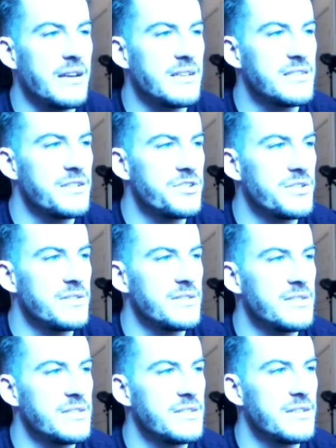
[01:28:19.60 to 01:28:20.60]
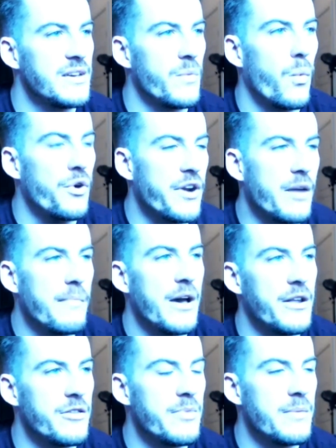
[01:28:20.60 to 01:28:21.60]
decisions and worrying
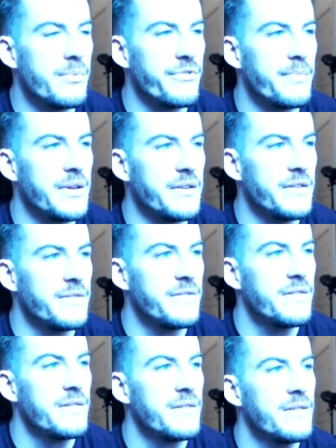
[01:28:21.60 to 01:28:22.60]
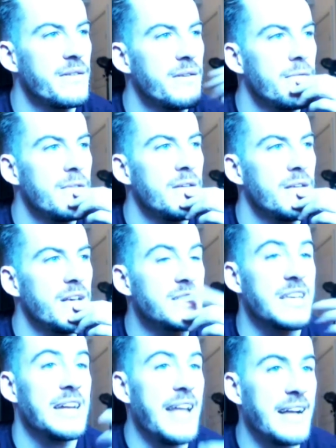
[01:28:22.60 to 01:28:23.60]
about other people's opinions. It's
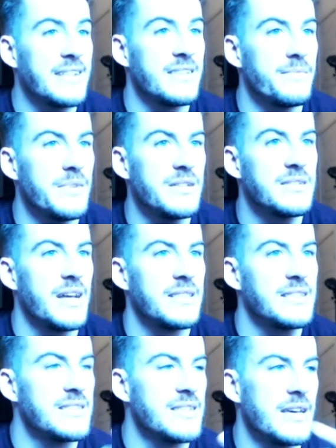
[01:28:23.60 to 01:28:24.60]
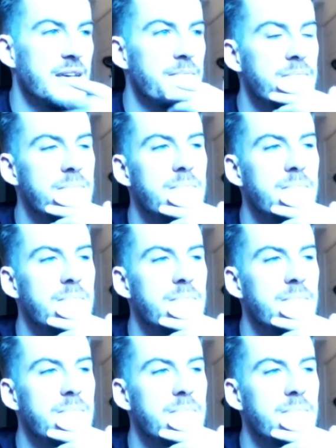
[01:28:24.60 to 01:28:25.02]
connected, but it's not the same.